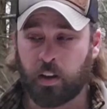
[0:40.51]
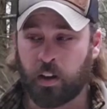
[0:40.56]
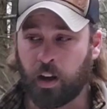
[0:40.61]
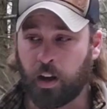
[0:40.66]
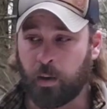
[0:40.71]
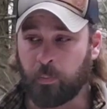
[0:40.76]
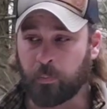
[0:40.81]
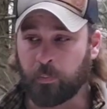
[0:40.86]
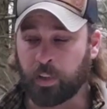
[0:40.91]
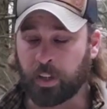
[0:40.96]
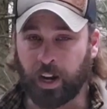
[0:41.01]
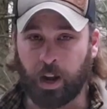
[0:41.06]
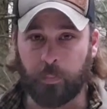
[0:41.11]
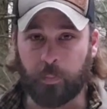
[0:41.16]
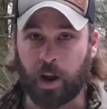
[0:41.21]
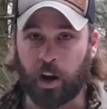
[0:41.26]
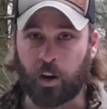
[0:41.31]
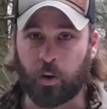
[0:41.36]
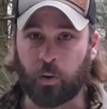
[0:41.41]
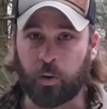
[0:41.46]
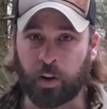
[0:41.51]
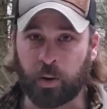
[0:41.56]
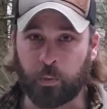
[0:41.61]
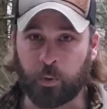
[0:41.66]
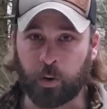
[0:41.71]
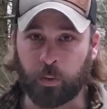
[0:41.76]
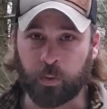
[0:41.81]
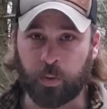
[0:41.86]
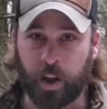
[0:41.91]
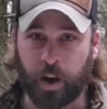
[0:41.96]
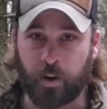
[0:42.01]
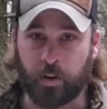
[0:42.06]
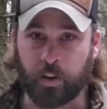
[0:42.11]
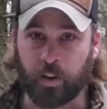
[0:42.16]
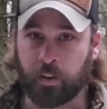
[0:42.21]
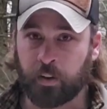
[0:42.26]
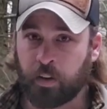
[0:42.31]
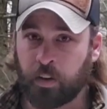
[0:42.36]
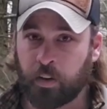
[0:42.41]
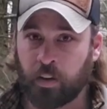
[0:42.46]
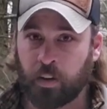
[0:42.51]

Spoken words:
Like I'm not going anywhere without it.